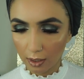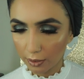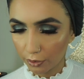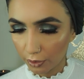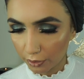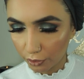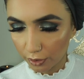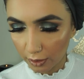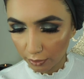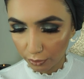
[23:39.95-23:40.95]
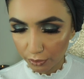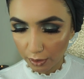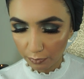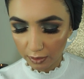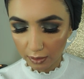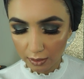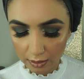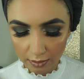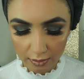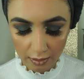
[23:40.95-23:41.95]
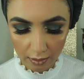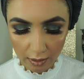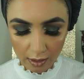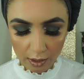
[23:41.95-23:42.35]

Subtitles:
liner underneath or something, is the